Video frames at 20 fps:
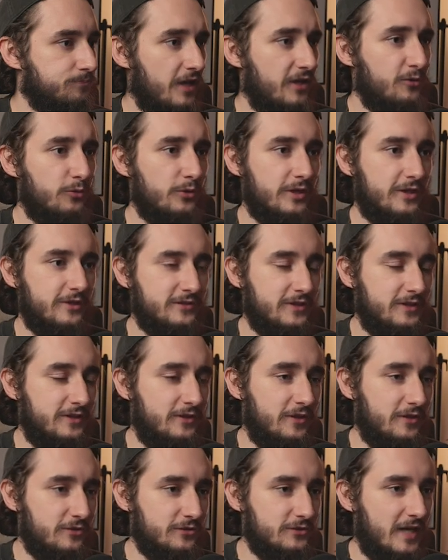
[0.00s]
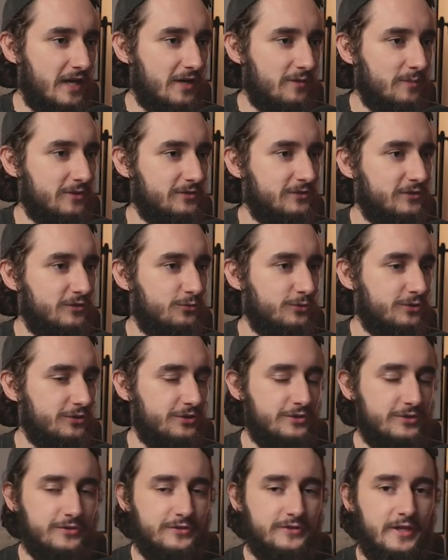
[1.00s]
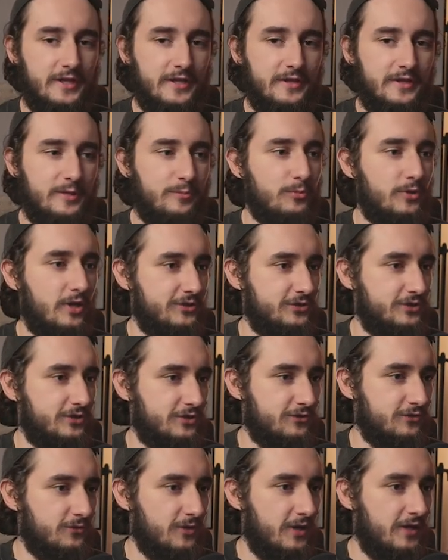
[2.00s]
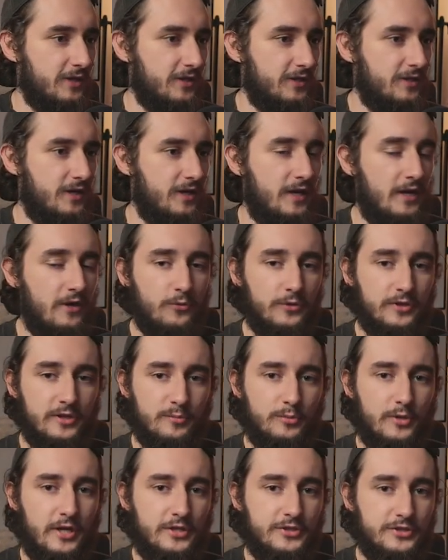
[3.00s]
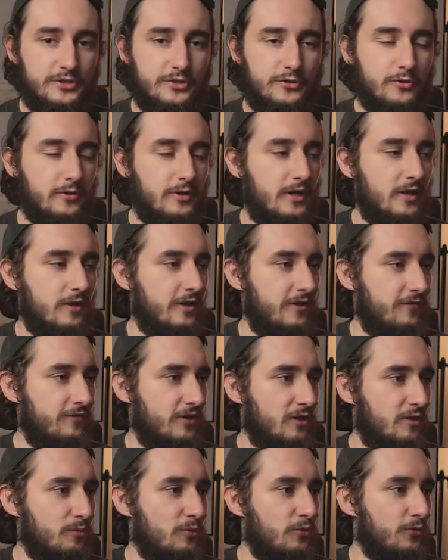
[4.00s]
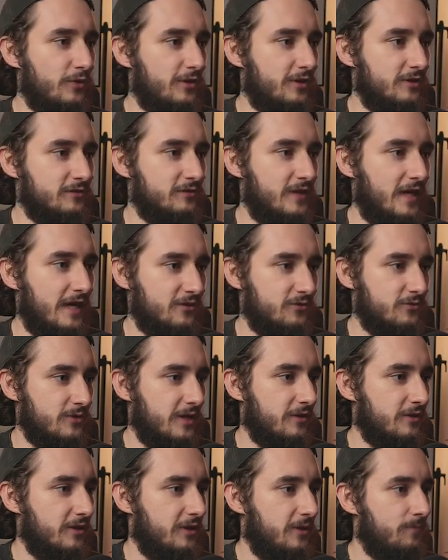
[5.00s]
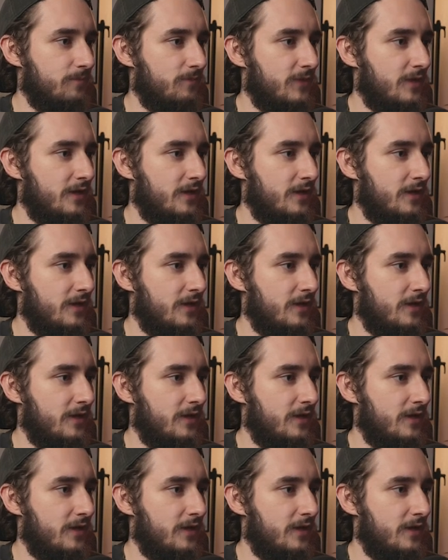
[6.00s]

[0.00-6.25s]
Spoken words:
And then we're going to send another Slack message, which is just saying the project is created with the project URL available within Slack directly.